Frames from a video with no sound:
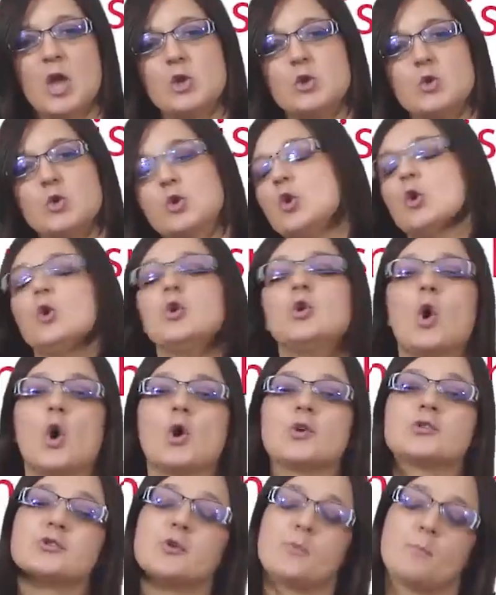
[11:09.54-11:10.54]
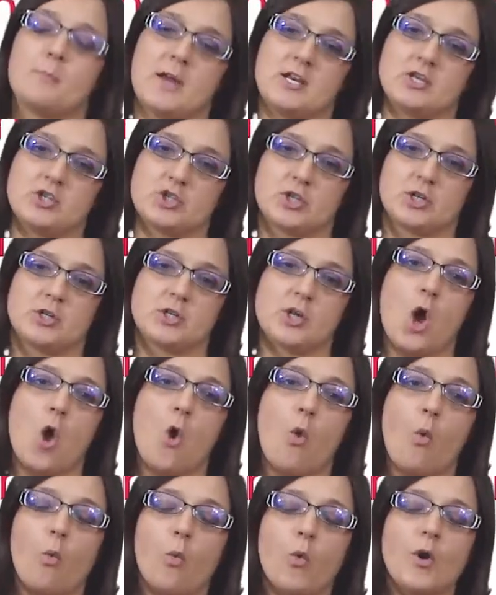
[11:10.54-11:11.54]
You could also mention
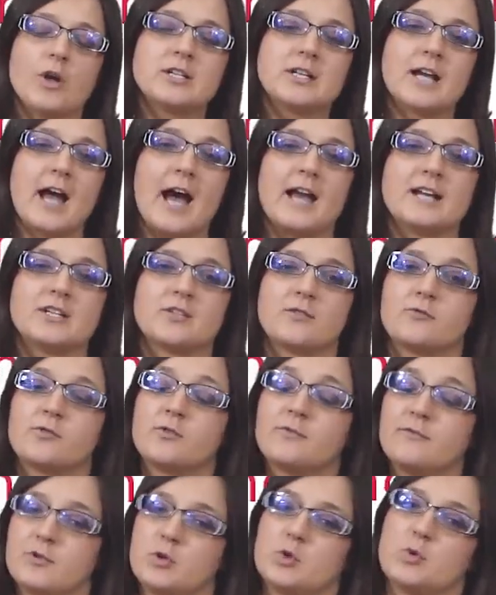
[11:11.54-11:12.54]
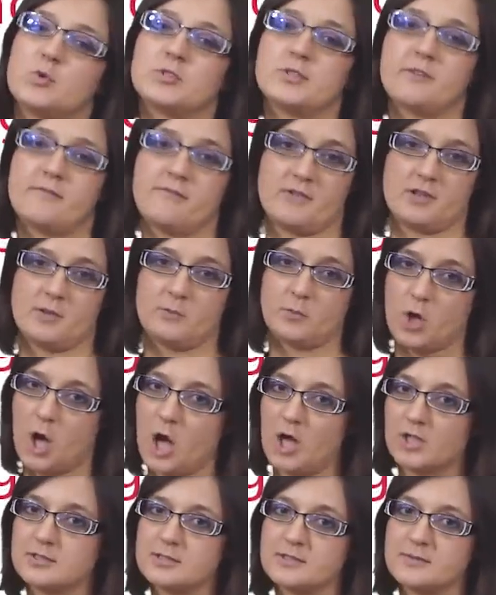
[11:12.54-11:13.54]
what kind of reviews the film
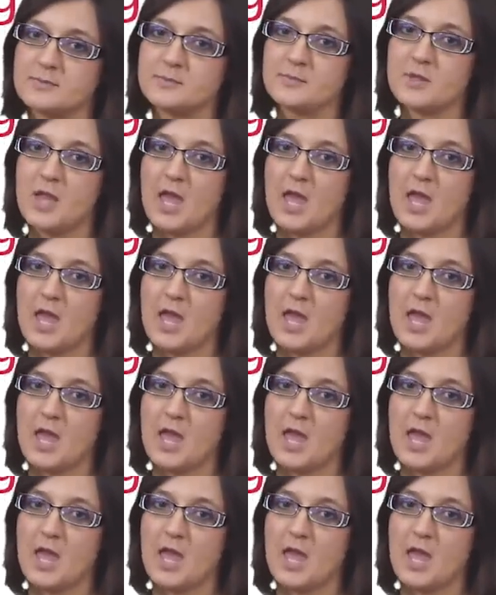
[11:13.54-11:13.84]
got